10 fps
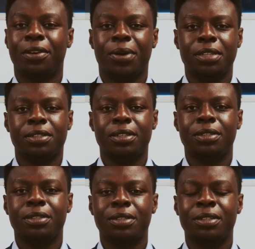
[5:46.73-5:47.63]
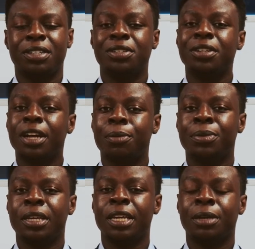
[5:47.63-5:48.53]
question, does your
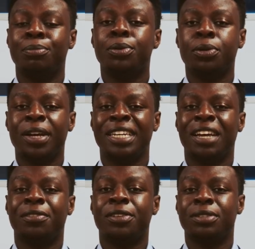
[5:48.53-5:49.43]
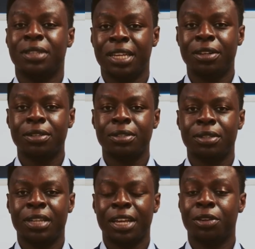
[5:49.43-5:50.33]
company employ diverse
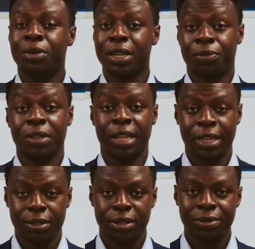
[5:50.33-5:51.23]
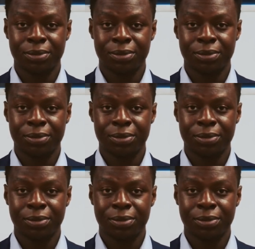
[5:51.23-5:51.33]
leaders that you can relate to?